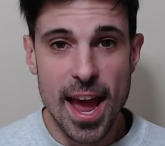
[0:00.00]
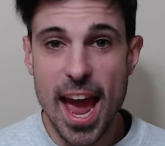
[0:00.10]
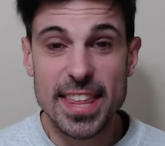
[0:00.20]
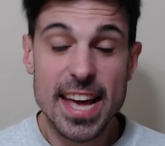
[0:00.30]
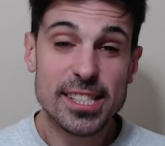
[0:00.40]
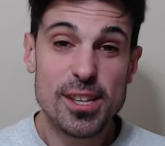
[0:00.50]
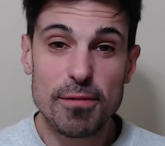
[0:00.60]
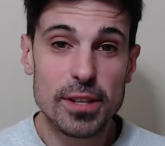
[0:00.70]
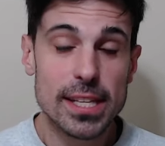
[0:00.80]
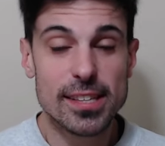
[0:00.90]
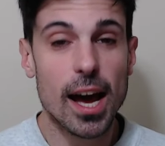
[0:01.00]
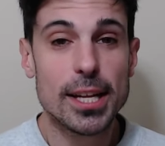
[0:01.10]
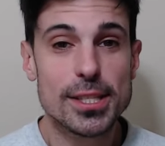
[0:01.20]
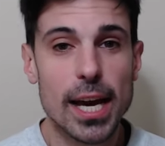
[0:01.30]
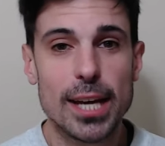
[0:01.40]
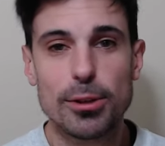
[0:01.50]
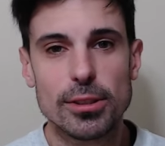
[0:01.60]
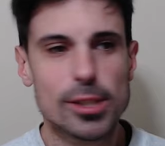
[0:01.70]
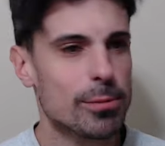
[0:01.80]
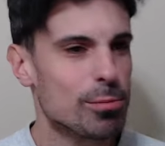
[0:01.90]
And that's it for this
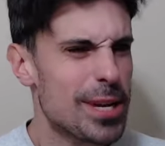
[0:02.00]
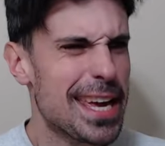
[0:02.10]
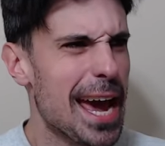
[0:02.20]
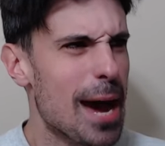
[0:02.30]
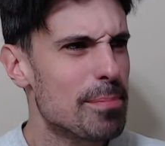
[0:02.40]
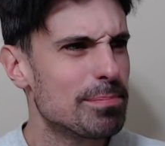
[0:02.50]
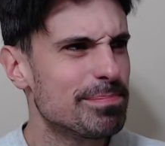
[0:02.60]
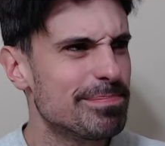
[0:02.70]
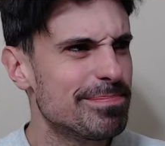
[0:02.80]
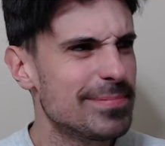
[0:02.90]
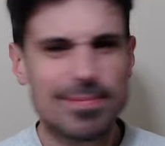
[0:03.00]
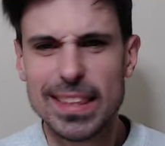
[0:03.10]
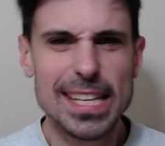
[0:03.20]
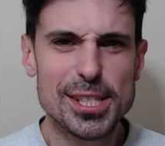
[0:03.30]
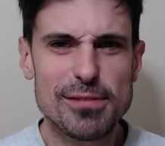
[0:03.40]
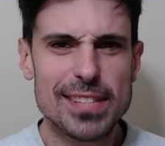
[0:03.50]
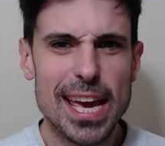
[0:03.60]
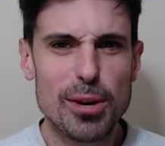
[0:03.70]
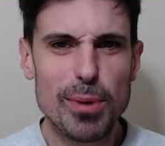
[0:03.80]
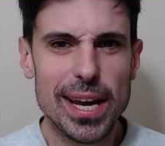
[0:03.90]
untitled recap, list of
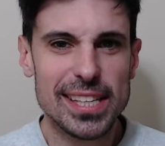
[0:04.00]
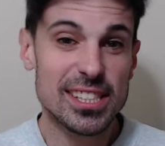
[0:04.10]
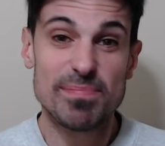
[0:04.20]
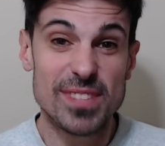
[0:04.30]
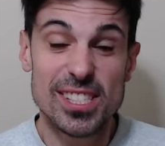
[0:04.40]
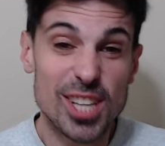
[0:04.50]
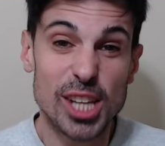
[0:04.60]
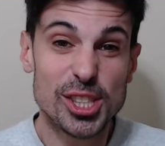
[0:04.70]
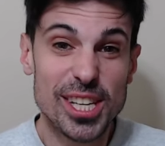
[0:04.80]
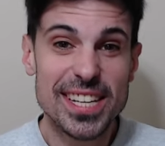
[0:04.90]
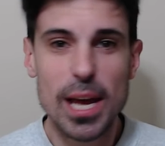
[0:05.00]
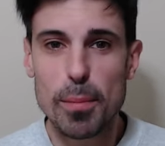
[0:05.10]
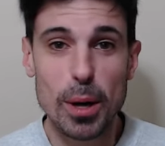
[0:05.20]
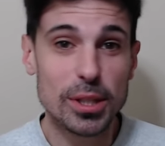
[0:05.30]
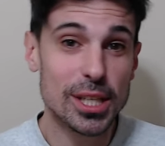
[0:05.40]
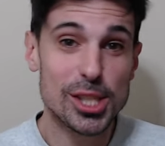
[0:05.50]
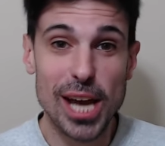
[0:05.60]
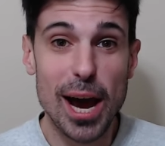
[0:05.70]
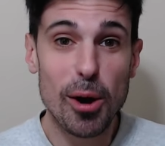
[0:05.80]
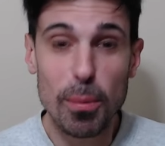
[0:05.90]
takeaways, discussion about the
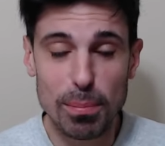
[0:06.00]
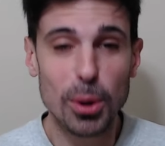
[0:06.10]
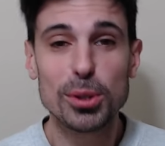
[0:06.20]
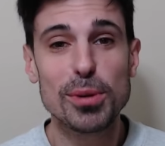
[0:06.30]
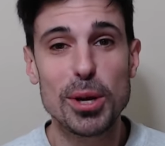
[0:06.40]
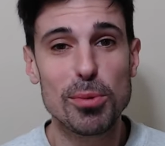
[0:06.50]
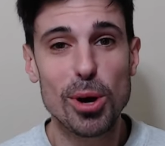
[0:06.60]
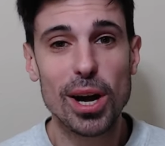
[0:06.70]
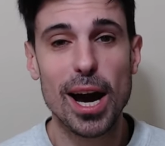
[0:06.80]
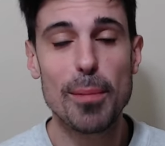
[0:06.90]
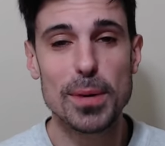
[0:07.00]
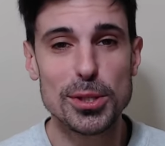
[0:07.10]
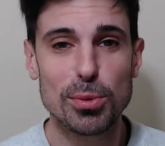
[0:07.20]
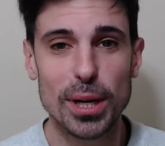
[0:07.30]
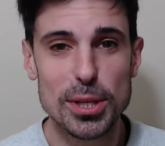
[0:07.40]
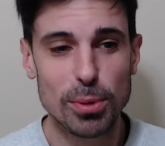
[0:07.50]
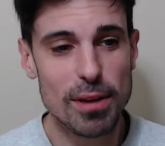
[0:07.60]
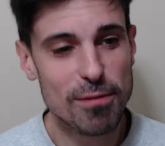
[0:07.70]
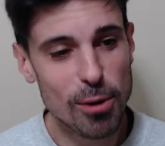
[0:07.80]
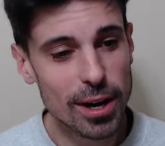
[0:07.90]
Kachow Bouldering World Cup in
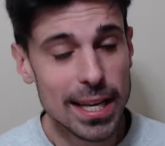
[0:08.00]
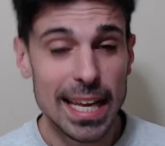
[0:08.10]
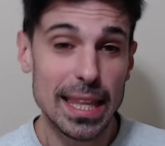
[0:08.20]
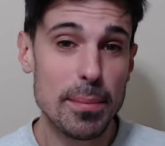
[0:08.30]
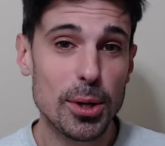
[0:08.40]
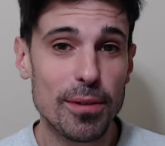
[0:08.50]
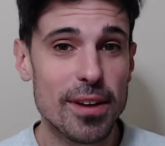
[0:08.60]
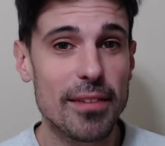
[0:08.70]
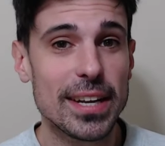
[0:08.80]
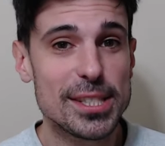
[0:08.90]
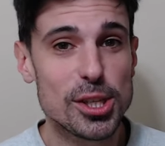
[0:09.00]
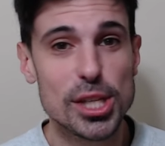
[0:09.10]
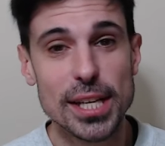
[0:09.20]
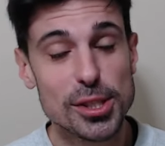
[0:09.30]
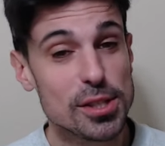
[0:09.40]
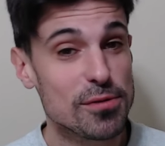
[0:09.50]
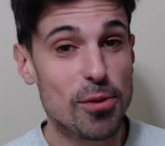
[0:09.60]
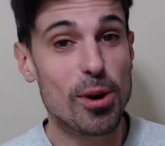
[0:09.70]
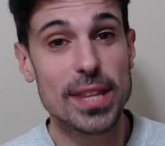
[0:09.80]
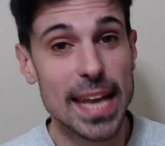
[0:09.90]
2024. Let me know if you have any suggestions
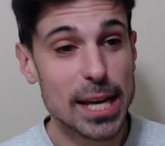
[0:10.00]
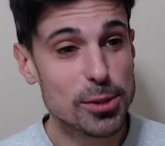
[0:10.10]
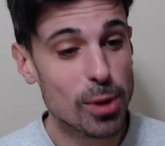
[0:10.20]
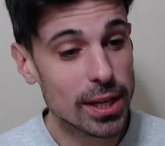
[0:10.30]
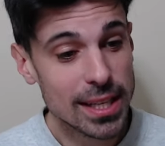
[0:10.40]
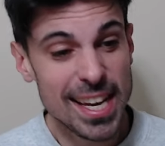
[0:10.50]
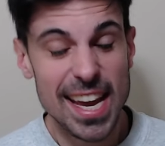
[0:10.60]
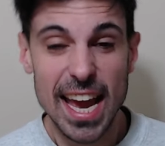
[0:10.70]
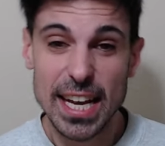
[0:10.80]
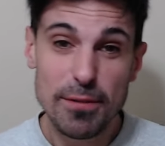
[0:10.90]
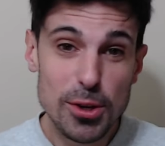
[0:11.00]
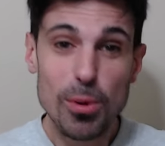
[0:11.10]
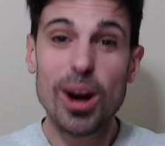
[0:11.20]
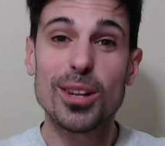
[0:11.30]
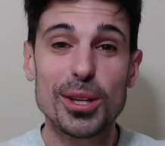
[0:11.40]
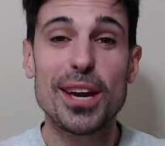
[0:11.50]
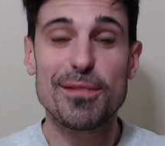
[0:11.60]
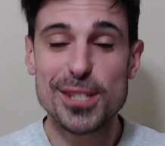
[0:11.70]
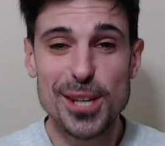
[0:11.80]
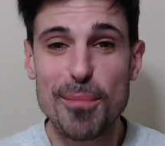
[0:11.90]
for the next one. And if you are looking
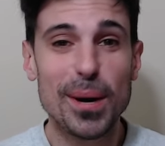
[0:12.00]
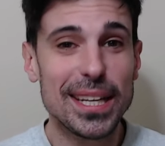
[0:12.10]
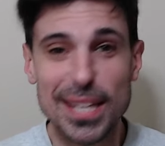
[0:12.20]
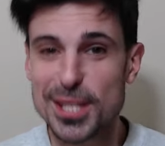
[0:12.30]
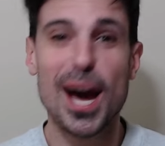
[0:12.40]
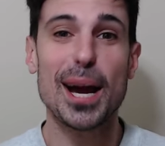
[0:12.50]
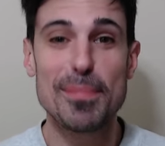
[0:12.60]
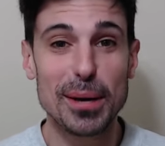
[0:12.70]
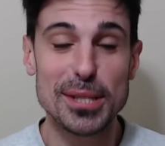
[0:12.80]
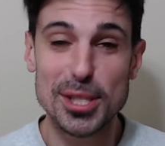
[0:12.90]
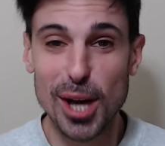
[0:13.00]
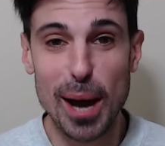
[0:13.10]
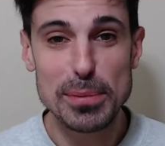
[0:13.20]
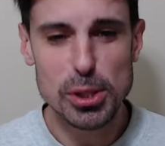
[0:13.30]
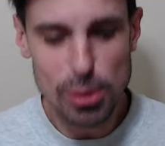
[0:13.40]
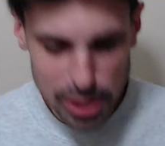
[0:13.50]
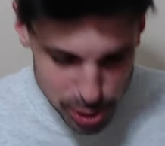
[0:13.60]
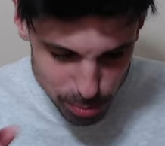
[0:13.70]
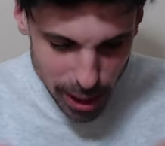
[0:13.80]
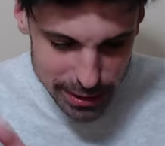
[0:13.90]
for somebody to talk about these comps to because
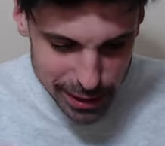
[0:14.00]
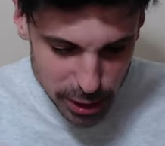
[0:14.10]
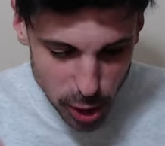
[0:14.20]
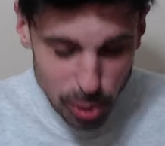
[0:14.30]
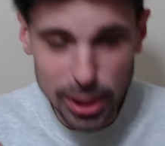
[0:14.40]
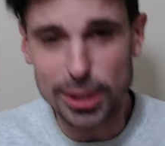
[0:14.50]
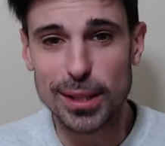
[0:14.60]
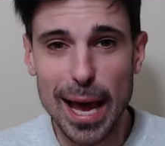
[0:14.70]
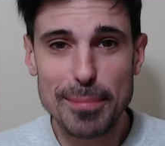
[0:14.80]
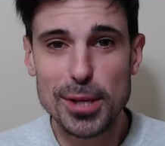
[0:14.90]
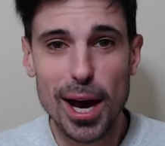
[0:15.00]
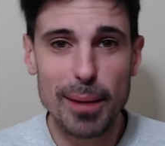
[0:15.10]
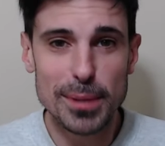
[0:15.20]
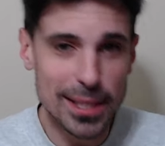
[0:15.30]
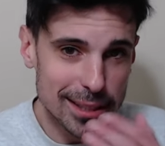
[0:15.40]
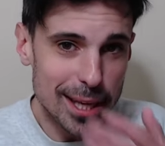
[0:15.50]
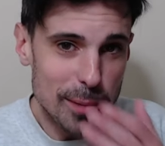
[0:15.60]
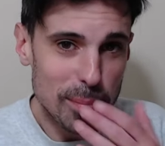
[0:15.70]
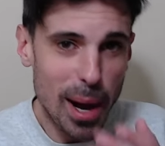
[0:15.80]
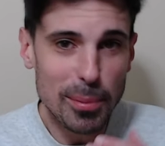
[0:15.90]
you're watching alone on your laptop, eating
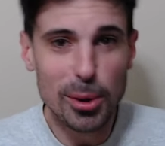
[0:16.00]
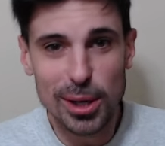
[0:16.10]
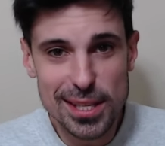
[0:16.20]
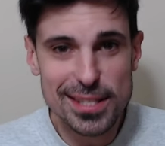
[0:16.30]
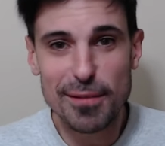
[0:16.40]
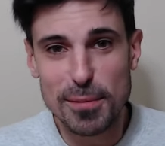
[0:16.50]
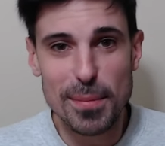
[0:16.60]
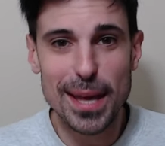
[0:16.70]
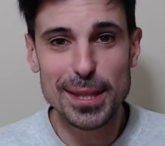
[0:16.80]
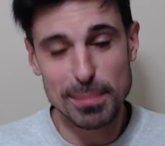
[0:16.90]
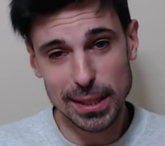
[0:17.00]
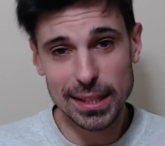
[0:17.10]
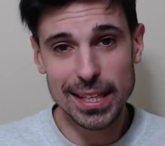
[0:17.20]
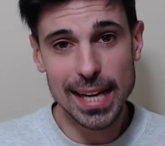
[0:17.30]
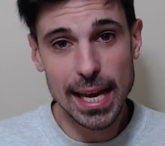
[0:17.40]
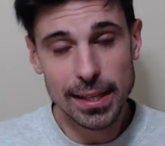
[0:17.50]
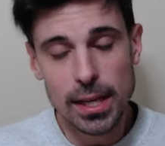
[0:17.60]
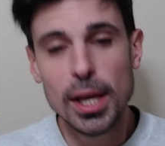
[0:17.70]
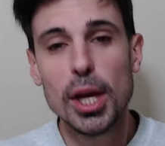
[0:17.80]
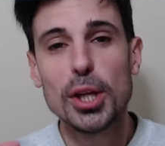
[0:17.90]
like popcorn and stuff in bed in the middle of the night,
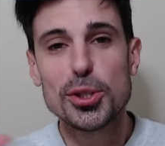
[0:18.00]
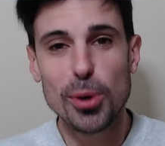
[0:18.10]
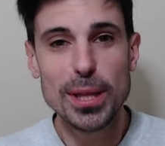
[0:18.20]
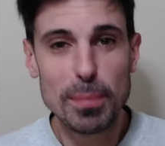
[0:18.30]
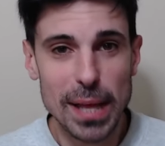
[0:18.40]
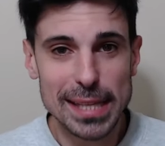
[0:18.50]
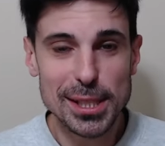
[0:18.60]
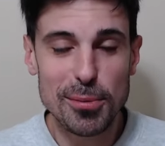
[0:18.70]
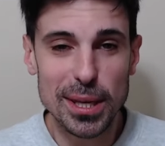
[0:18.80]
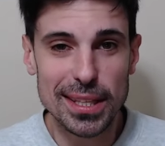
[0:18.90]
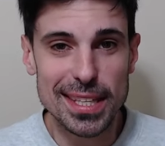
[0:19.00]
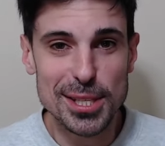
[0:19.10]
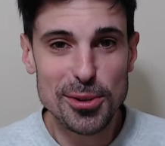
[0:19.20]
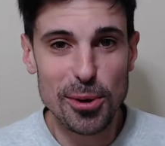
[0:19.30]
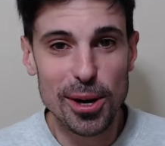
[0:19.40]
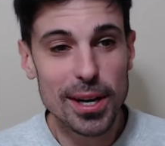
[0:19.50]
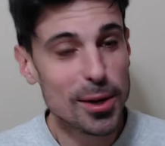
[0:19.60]
join the Plastic Weekly Discord.